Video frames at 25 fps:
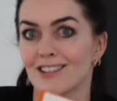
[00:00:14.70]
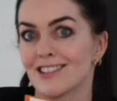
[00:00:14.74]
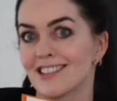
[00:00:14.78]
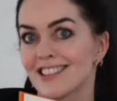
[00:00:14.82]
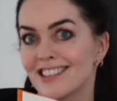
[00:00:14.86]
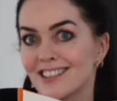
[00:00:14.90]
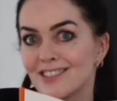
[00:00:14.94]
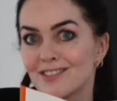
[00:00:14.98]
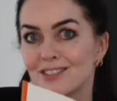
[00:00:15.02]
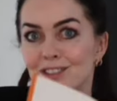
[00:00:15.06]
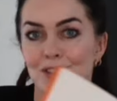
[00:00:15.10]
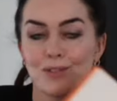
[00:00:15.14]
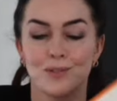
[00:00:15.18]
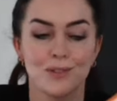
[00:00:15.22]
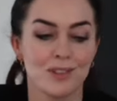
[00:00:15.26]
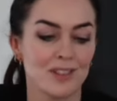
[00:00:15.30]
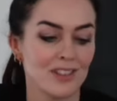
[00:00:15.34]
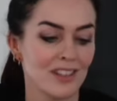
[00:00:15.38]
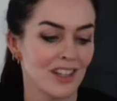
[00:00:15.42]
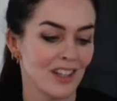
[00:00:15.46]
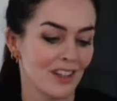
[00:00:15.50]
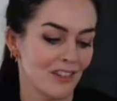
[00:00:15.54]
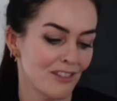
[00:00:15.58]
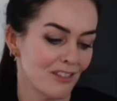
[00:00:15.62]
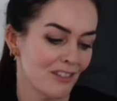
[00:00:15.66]
This is
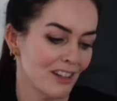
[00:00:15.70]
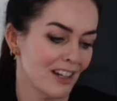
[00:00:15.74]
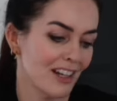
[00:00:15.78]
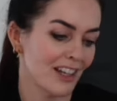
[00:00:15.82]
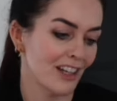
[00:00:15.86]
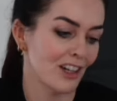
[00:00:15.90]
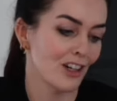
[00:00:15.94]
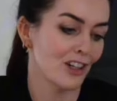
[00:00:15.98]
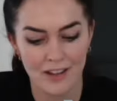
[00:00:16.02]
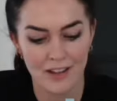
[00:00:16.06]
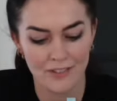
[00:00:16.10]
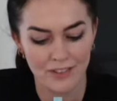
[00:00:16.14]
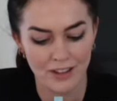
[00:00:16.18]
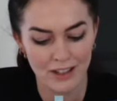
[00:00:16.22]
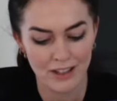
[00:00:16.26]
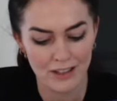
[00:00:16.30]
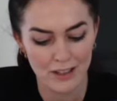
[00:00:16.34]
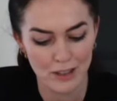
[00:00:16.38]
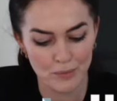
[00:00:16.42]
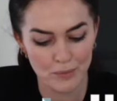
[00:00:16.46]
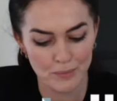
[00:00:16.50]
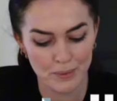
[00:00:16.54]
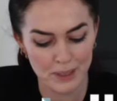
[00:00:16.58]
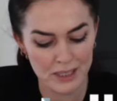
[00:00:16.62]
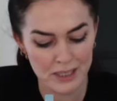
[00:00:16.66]
the podcast where we
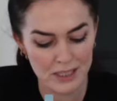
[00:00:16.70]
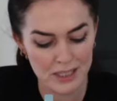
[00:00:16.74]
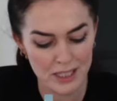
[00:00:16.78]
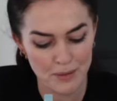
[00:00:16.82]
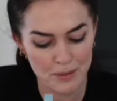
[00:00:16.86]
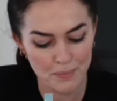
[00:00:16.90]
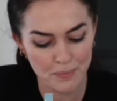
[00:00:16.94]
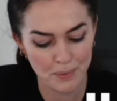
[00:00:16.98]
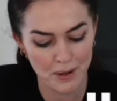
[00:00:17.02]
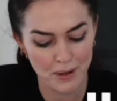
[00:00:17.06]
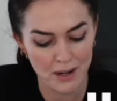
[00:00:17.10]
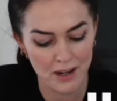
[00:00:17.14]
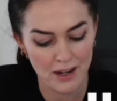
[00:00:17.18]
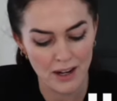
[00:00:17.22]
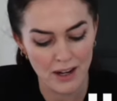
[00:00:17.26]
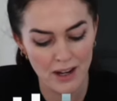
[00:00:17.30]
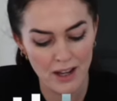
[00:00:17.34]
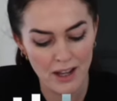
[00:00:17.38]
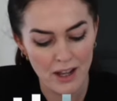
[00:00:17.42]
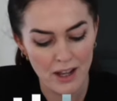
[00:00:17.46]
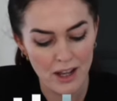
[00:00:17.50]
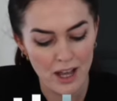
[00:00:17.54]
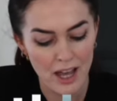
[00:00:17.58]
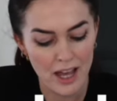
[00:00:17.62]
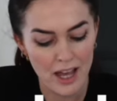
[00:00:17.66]
talk about all
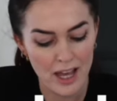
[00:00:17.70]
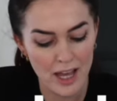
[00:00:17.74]
things